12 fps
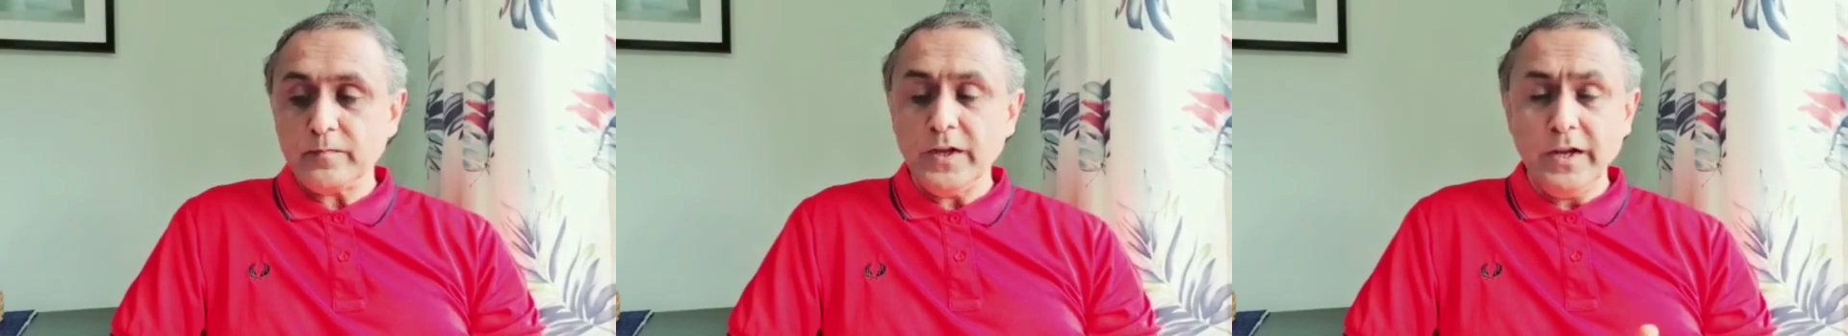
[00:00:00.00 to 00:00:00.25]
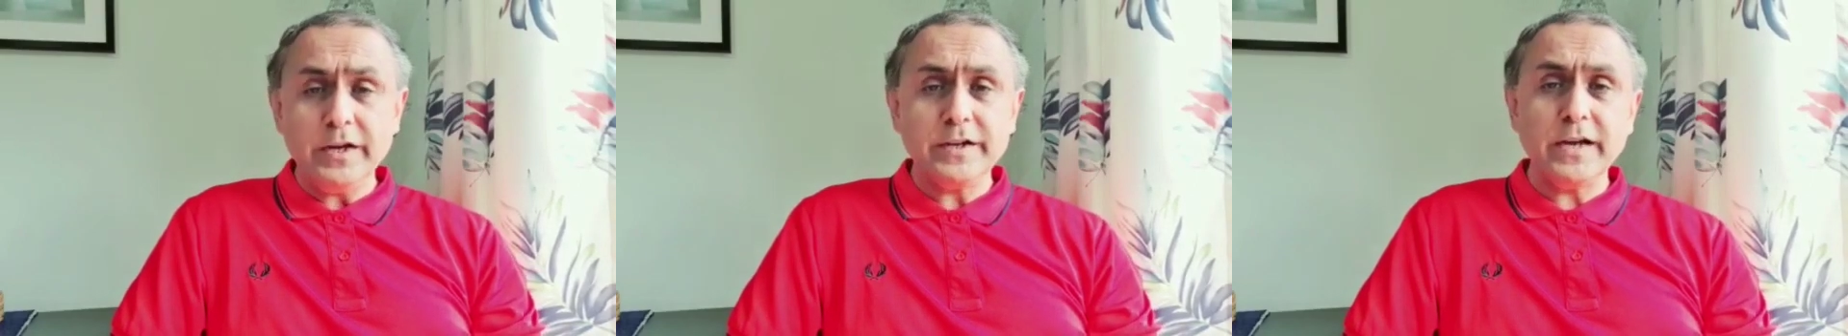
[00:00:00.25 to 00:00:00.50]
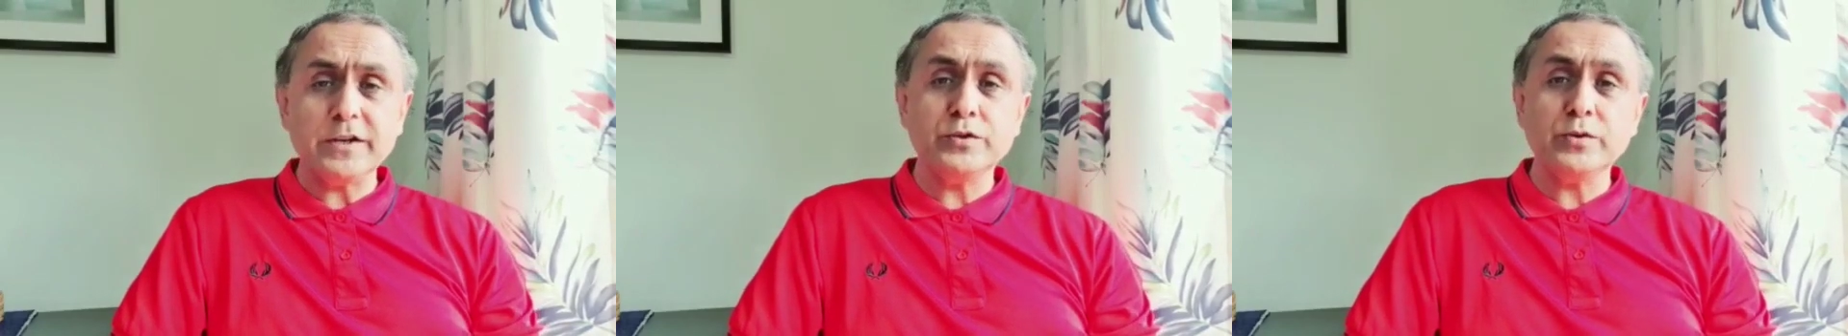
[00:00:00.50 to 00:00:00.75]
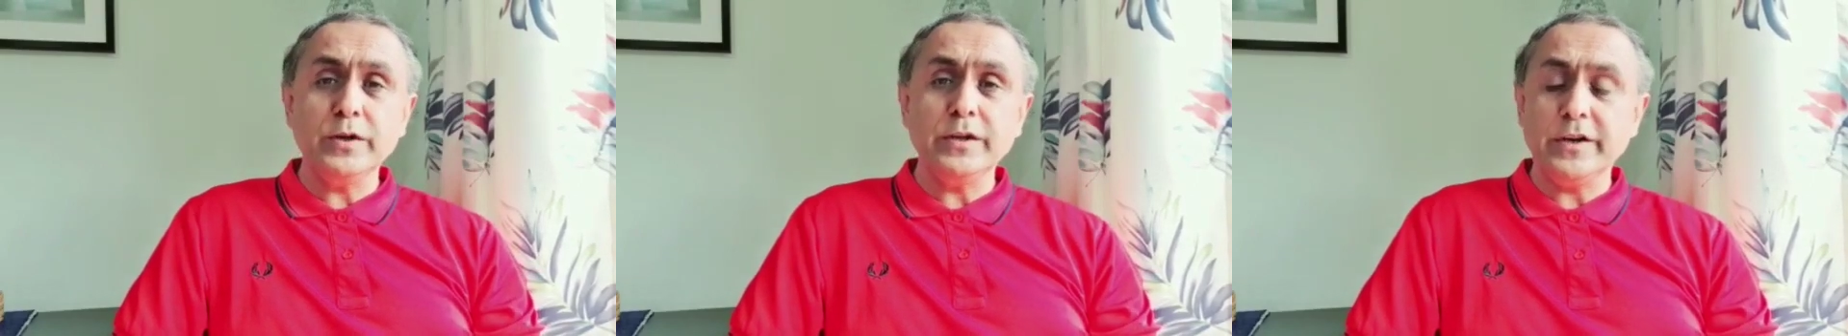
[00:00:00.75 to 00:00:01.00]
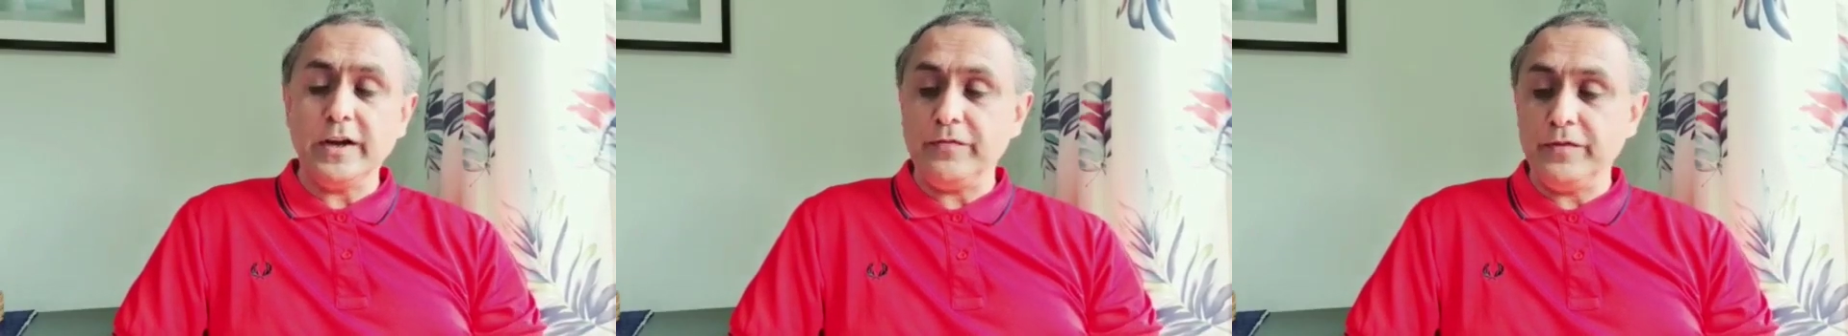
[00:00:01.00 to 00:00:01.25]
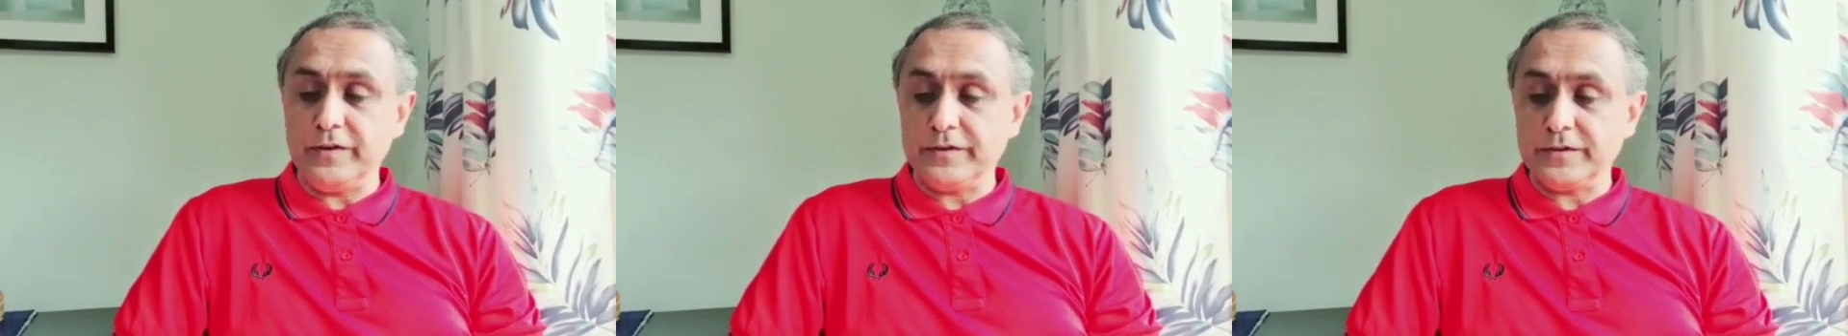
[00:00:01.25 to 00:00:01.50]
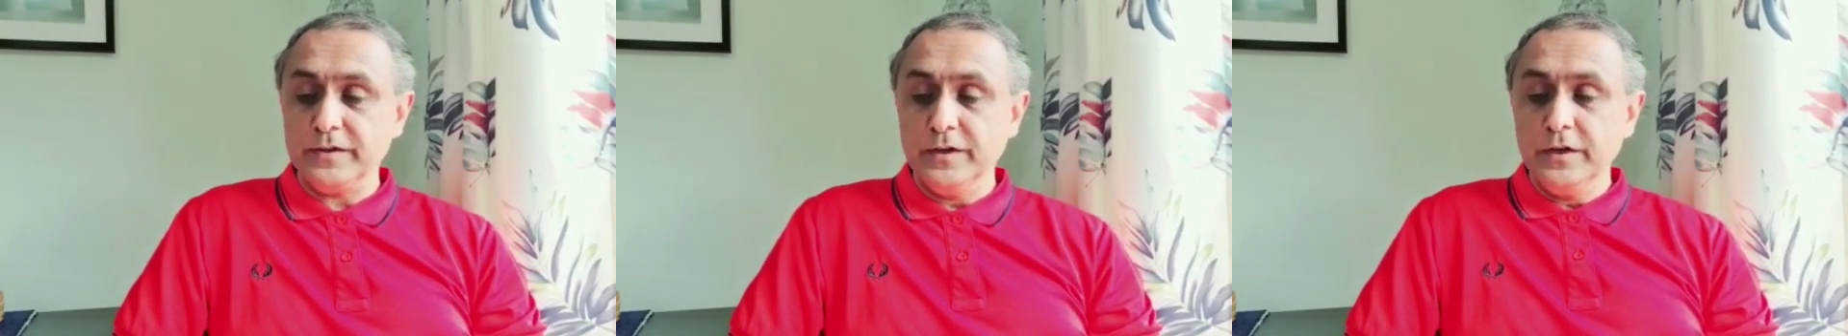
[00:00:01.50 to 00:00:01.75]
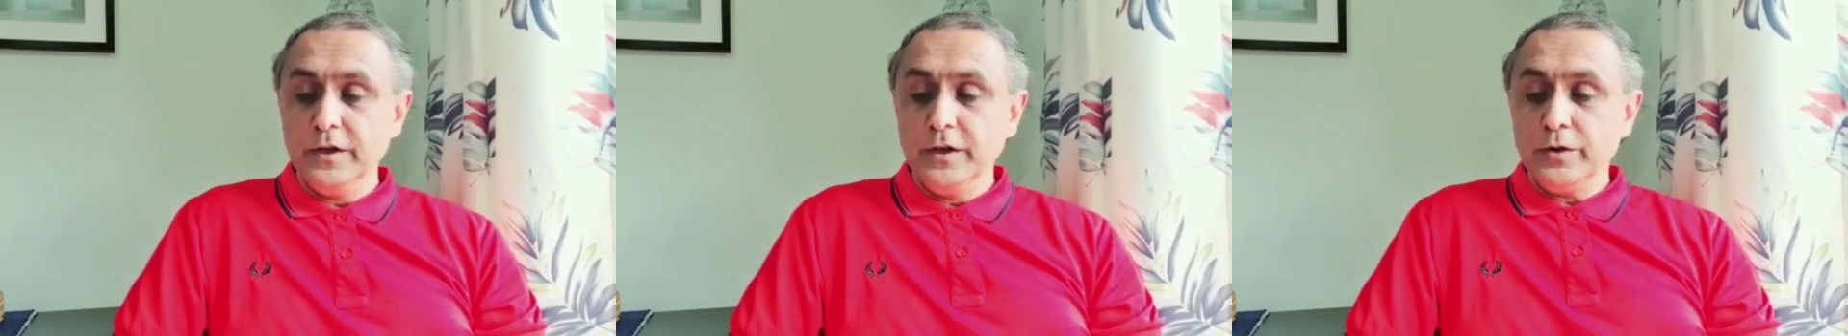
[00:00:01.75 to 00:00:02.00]
It actually refers
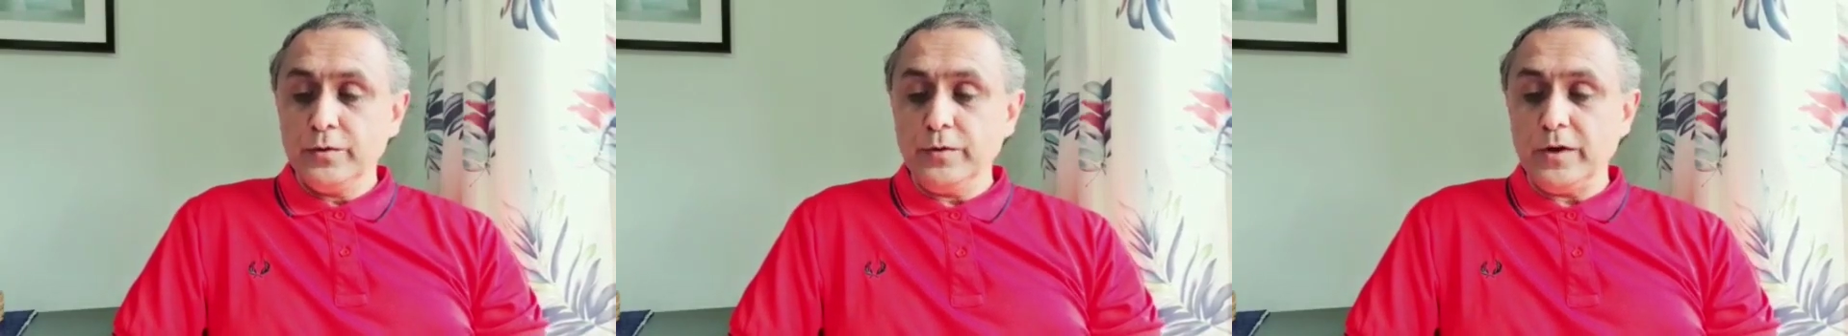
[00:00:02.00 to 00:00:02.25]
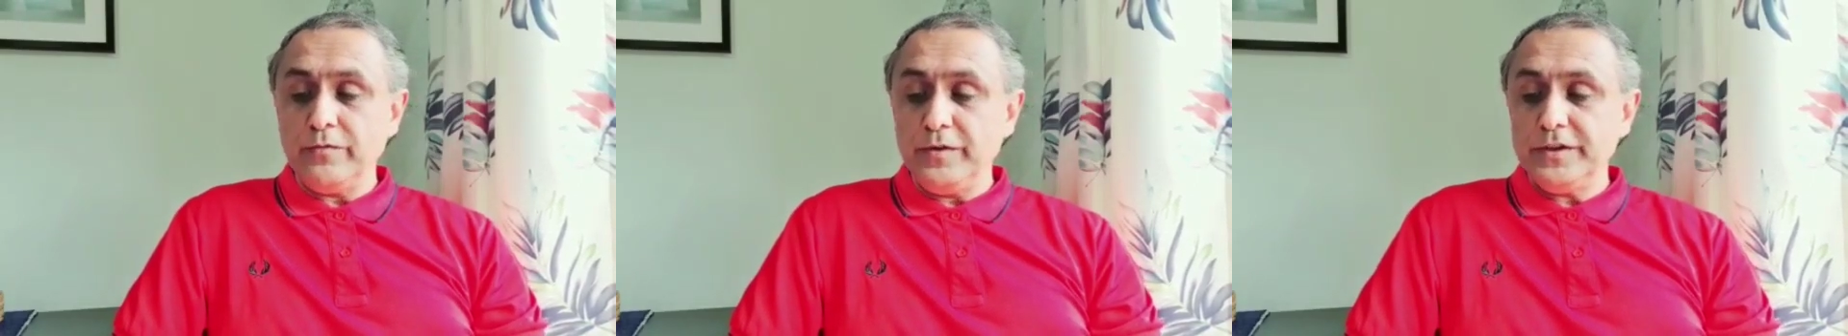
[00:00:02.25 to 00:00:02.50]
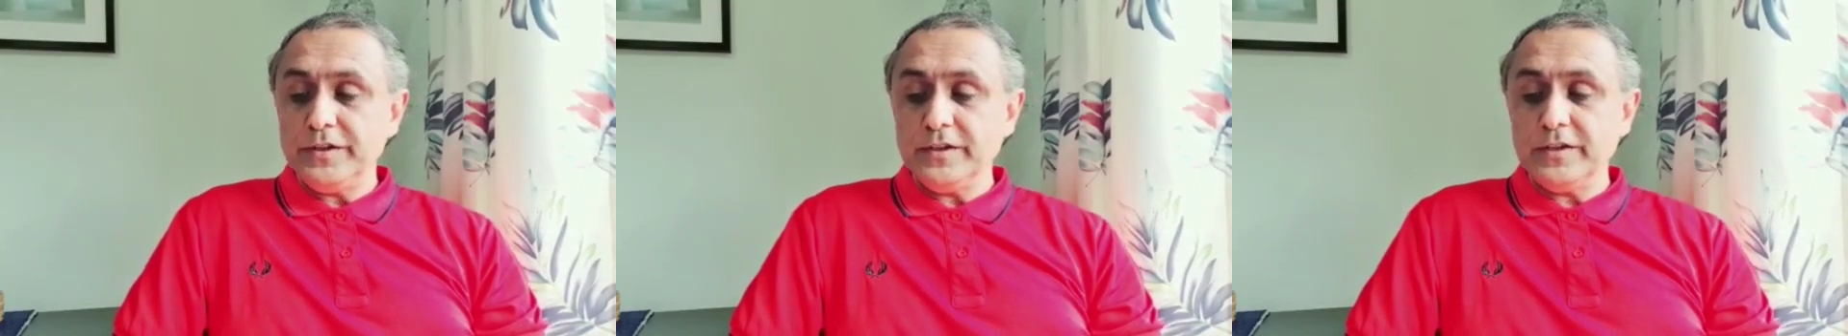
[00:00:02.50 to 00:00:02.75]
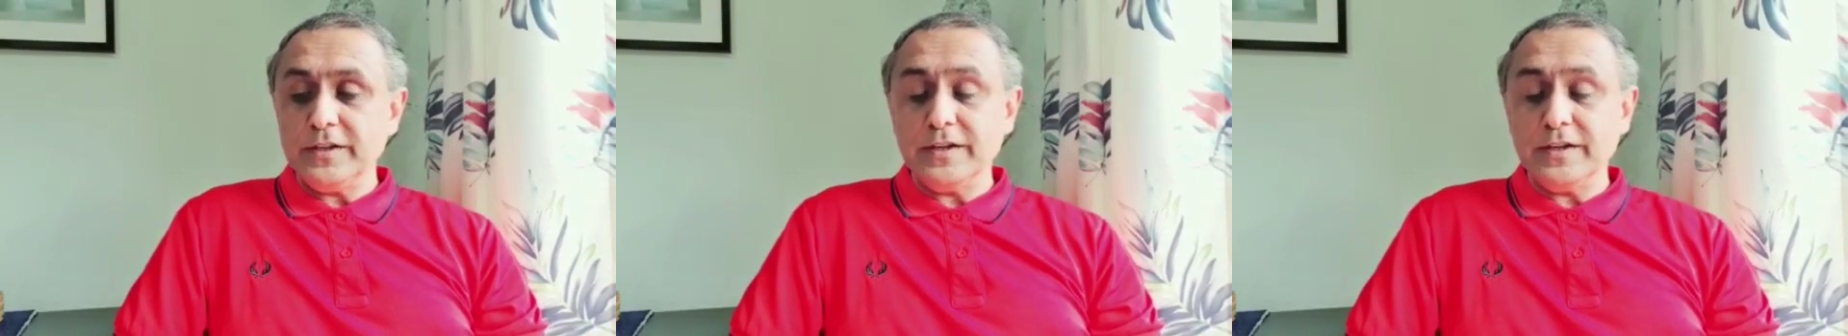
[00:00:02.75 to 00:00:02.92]
to a vision